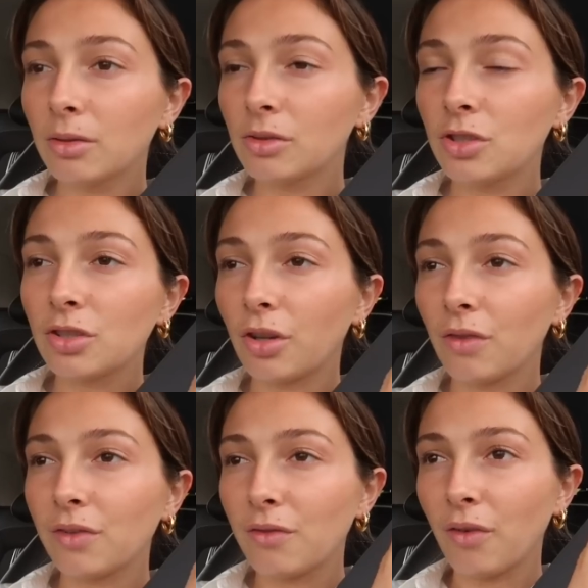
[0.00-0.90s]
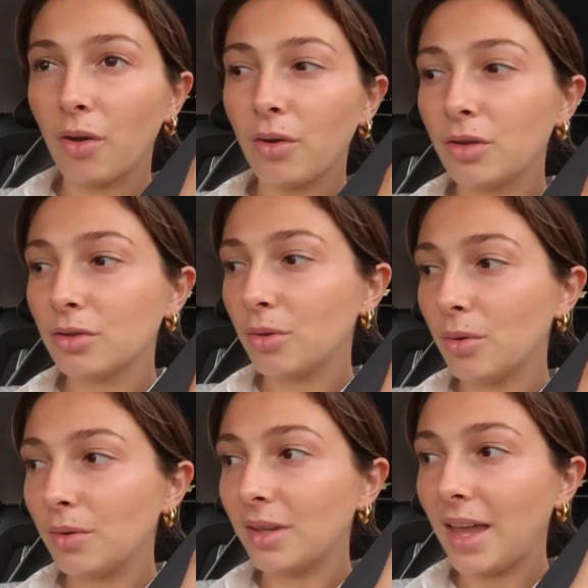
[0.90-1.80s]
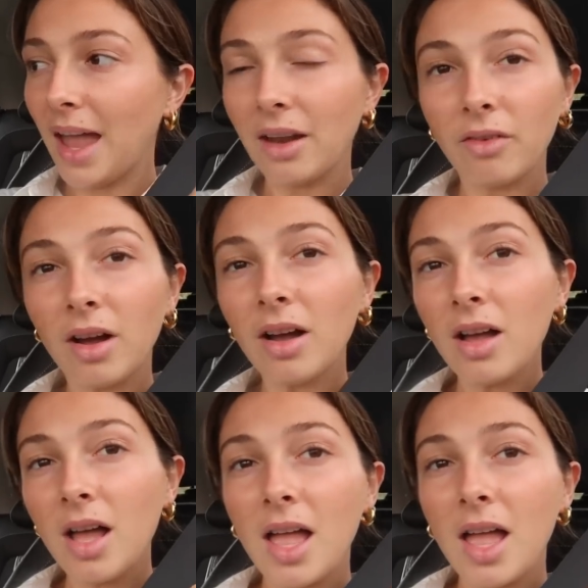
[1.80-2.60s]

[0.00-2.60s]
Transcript: also just got off the phone to the caterer